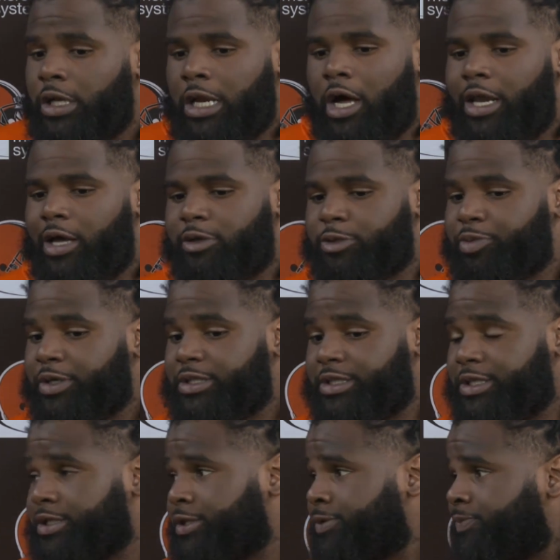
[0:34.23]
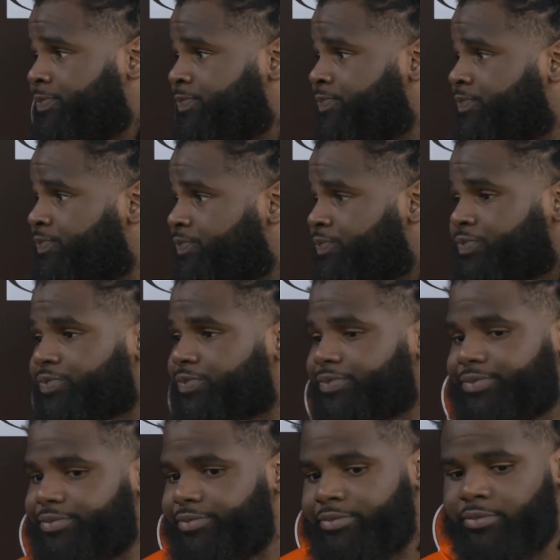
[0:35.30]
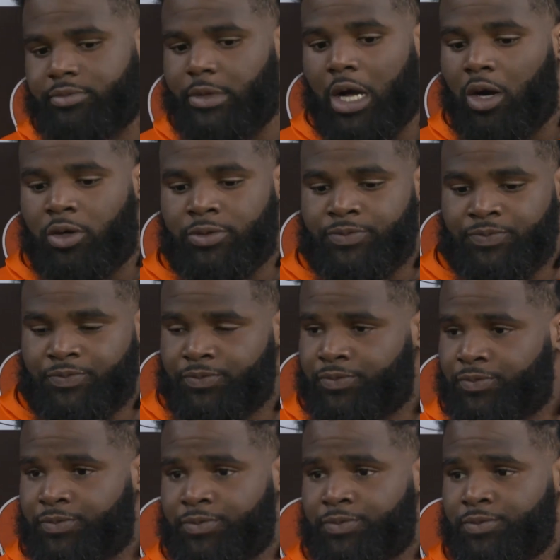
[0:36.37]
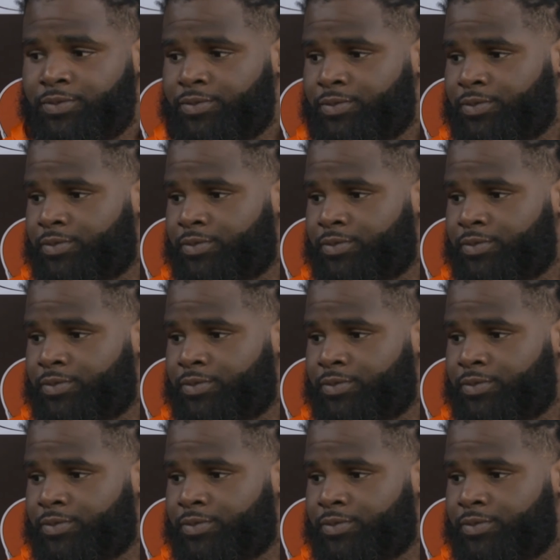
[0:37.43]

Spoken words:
No, that was preseason. No.